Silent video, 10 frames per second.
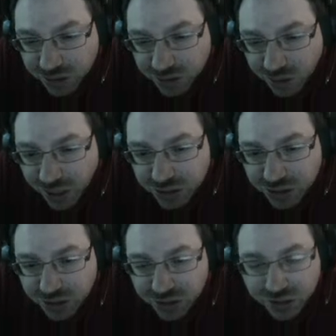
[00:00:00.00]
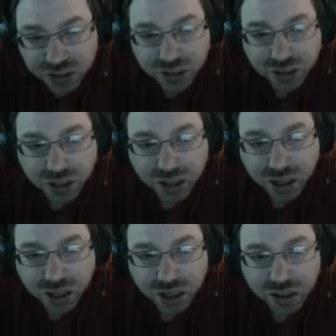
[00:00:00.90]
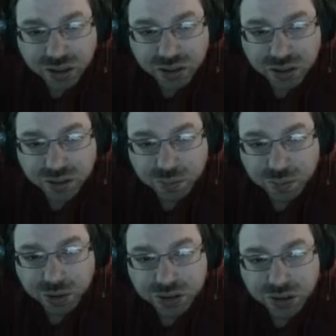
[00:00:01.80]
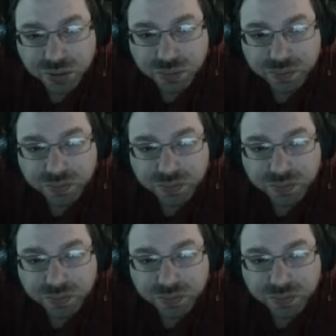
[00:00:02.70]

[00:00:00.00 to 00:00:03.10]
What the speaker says: Well, actually, I gotta put some.